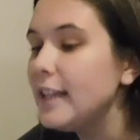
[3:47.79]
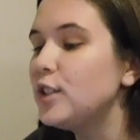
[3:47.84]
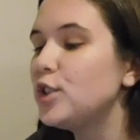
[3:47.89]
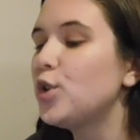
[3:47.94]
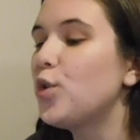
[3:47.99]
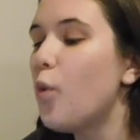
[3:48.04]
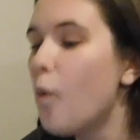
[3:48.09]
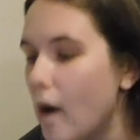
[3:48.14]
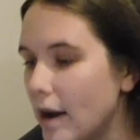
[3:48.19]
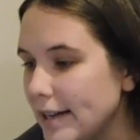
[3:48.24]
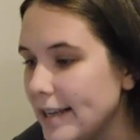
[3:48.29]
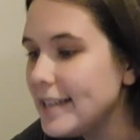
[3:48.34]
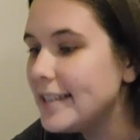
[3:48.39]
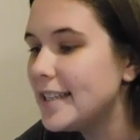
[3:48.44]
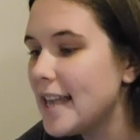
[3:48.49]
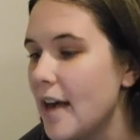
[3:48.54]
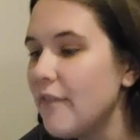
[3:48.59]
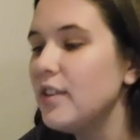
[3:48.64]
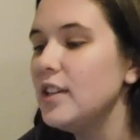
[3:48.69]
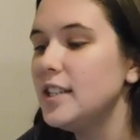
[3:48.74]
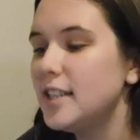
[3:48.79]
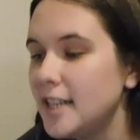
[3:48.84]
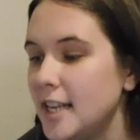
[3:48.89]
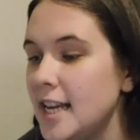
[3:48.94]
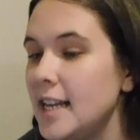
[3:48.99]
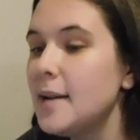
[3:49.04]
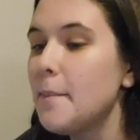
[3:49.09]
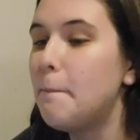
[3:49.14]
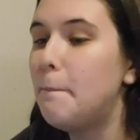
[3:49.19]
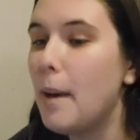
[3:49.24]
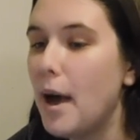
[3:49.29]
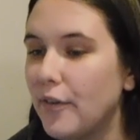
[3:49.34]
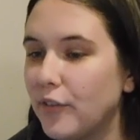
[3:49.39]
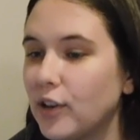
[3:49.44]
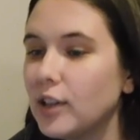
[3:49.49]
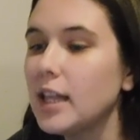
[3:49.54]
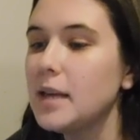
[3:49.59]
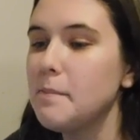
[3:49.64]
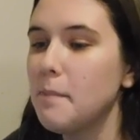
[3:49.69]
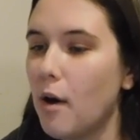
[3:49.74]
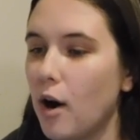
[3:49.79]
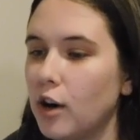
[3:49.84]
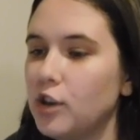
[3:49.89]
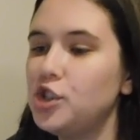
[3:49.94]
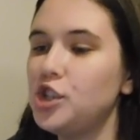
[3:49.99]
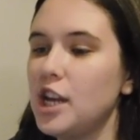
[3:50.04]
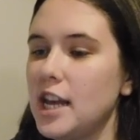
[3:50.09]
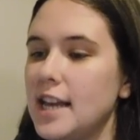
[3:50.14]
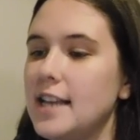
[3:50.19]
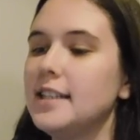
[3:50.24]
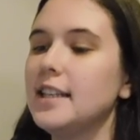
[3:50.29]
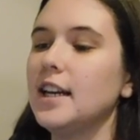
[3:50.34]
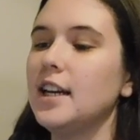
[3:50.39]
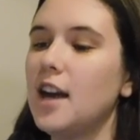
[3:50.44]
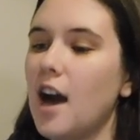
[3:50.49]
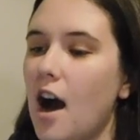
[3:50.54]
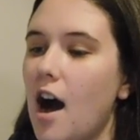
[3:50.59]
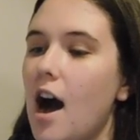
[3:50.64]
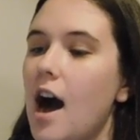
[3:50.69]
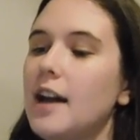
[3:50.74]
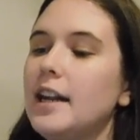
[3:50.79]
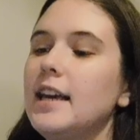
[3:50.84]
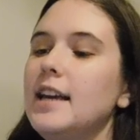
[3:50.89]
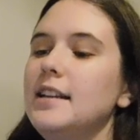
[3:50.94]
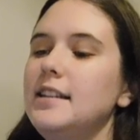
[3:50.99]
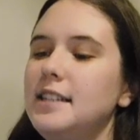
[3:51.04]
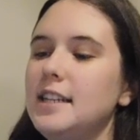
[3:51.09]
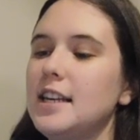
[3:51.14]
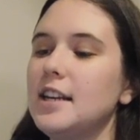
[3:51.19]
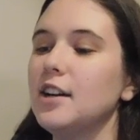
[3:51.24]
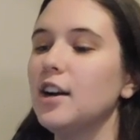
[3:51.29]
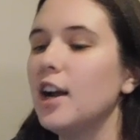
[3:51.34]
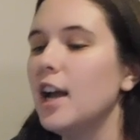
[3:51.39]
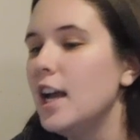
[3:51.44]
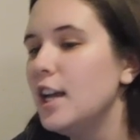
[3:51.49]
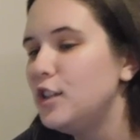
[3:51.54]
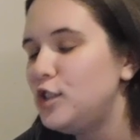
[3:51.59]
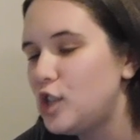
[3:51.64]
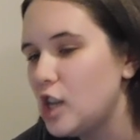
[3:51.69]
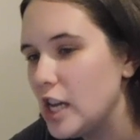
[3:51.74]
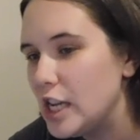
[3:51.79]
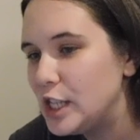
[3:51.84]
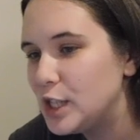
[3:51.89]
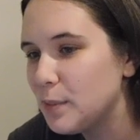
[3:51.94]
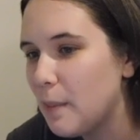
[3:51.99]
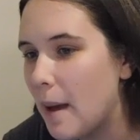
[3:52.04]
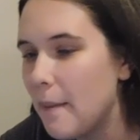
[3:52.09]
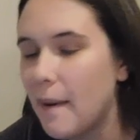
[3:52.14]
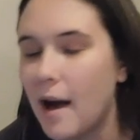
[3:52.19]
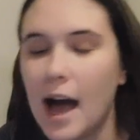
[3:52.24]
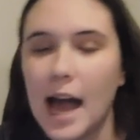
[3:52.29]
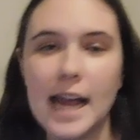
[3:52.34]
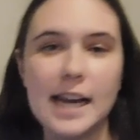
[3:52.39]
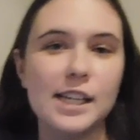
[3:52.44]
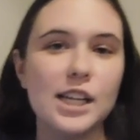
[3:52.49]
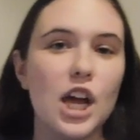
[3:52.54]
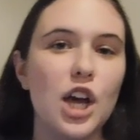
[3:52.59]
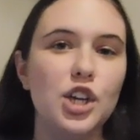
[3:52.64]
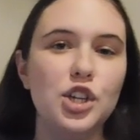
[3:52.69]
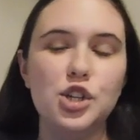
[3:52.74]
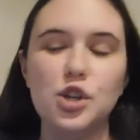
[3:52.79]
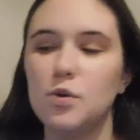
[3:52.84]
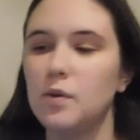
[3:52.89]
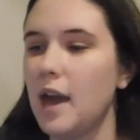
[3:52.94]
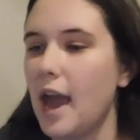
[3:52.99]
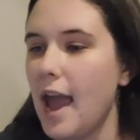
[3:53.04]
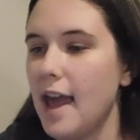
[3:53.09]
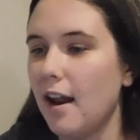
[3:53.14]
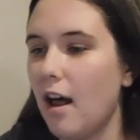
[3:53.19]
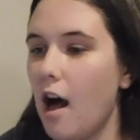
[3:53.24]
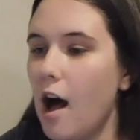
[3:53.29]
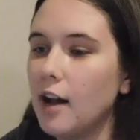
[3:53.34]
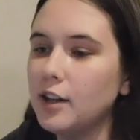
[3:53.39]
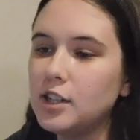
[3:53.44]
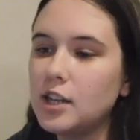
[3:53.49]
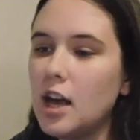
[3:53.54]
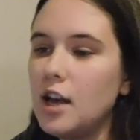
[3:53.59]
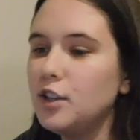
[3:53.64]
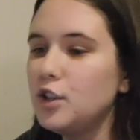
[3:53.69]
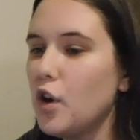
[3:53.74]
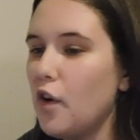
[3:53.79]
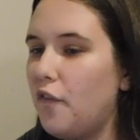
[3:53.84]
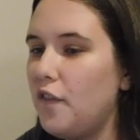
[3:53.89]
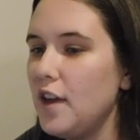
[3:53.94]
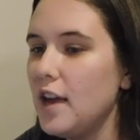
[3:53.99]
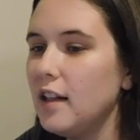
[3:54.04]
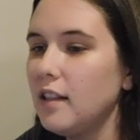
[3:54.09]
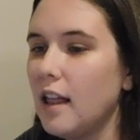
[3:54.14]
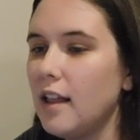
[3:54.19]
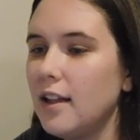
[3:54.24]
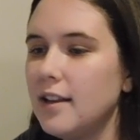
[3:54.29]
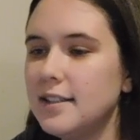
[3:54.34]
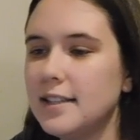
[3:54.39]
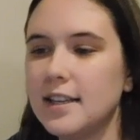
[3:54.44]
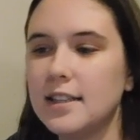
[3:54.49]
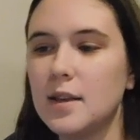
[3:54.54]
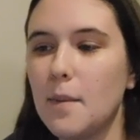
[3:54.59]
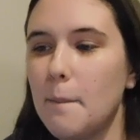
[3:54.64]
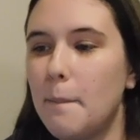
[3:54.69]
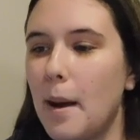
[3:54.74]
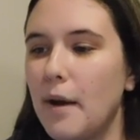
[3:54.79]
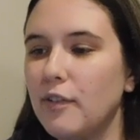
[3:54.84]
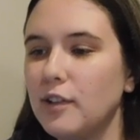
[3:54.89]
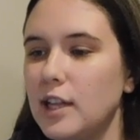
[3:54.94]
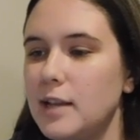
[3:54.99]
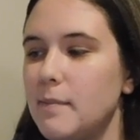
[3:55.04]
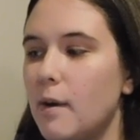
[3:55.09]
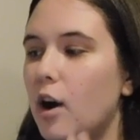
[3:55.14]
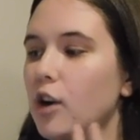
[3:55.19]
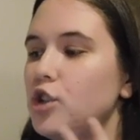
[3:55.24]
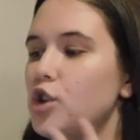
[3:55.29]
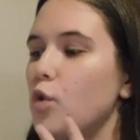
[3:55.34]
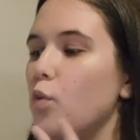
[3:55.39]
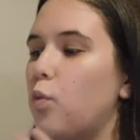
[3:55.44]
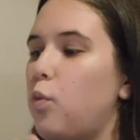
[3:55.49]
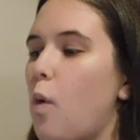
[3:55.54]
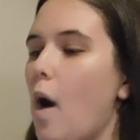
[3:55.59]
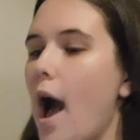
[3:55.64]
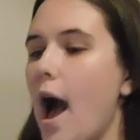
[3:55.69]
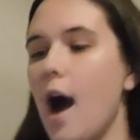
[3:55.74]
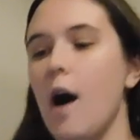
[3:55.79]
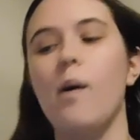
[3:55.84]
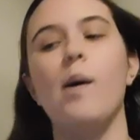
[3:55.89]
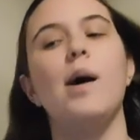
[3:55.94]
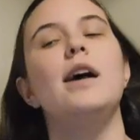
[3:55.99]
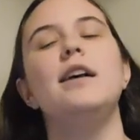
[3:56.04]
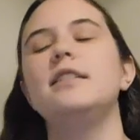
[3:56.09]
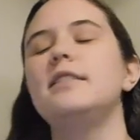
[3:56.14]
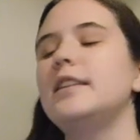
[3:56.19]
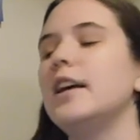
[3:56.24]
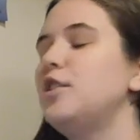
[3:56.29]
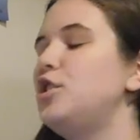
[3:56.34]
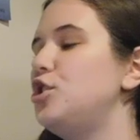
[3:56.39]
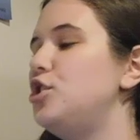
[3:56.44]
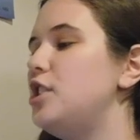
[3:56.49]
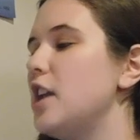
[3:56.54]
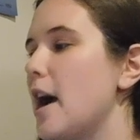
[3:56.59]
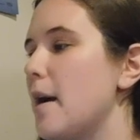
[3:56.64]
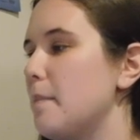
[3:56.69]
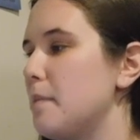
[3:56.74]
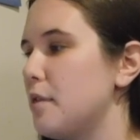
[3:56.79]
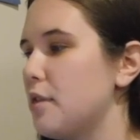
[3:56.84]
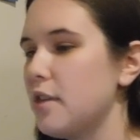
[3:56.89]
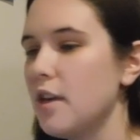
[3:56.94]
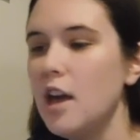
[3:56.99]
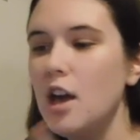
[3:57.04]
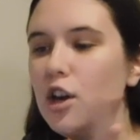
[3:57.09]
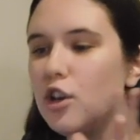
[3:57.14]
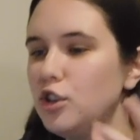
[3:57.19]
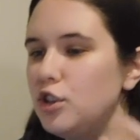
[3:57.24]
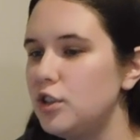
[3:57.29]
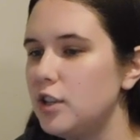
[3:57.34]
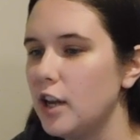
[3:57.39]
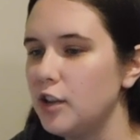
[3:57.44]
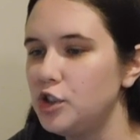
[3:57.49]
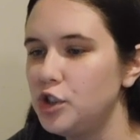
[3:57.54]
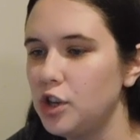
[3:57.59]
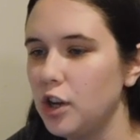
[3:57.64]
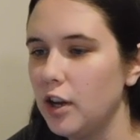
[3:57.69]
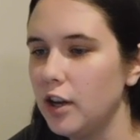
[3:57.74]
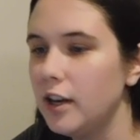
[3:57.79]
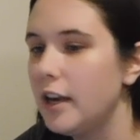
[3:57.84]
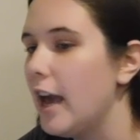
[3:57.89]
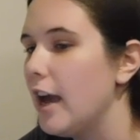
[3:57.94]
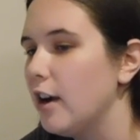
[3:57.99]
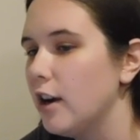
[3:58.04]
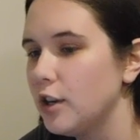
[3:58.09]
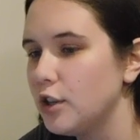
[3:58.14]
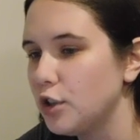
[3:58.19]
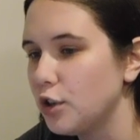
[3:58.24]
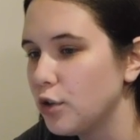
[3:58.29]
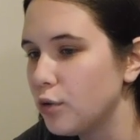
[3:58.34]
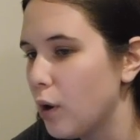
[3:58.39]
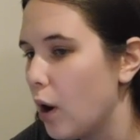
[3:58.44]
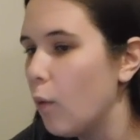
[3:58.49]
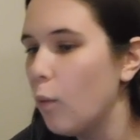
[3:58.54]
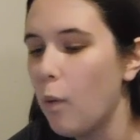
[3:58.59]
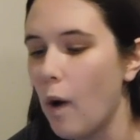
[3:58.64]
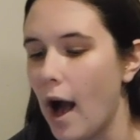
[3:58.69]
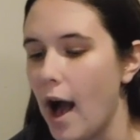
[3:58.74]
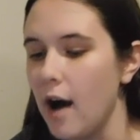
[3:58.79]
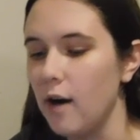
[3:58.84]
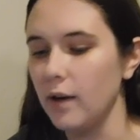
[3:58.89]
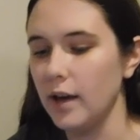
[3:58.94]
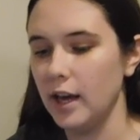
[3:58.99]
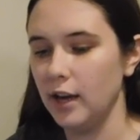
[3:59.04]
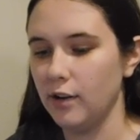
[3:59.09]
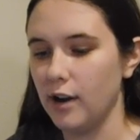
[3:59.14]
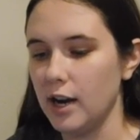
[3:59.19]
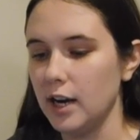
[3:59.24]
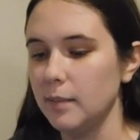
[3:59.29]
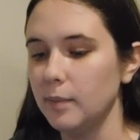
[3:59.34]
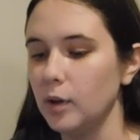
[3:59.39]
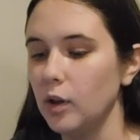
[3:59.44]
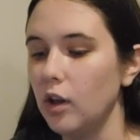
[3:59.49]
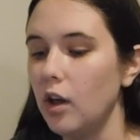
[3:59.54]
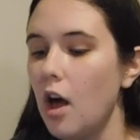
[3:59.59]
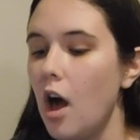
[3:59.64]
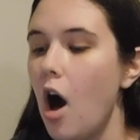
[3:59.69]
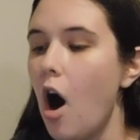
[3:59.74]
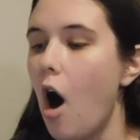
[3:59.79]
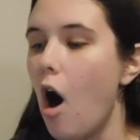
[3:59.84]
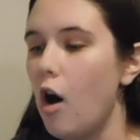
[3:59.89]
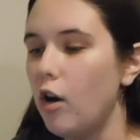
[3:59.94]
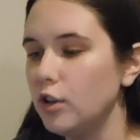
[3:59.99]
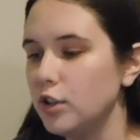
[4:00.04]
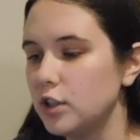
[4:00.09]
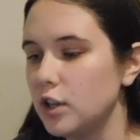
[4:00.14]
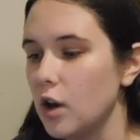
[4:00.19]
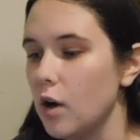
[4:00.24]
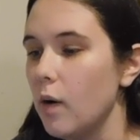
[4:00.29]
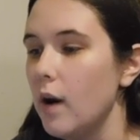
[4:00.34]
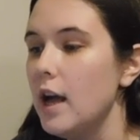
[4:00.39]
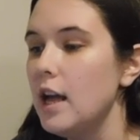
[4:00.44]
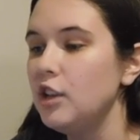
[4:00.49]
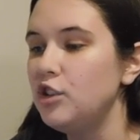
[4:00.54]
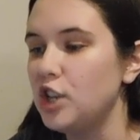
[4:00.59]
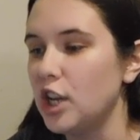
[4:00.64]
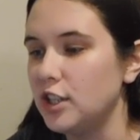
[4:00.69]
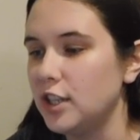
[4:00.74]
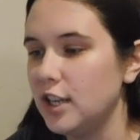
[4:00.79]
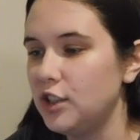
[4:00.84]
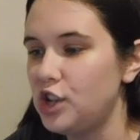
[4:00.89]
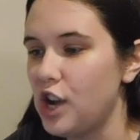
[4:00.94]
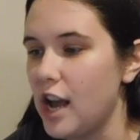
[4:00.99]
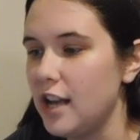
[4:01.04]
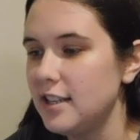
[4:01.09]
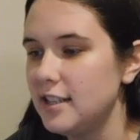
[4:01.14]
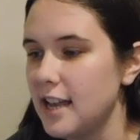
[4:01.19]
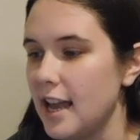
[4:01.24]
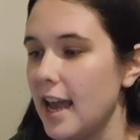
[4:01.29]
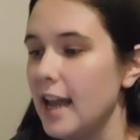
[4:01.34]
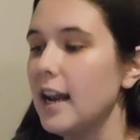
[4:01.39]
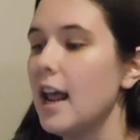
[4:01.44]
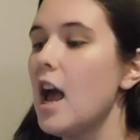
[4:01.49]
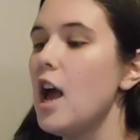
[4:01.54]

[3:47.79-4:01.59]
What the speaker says: 2017 Beverly Marsh is God tier. Changed my mind, you cannot. Sophia Lillis's Beverly Marsh, wow, such depth, such character, wow, incredible. Also, Jessica Chastain,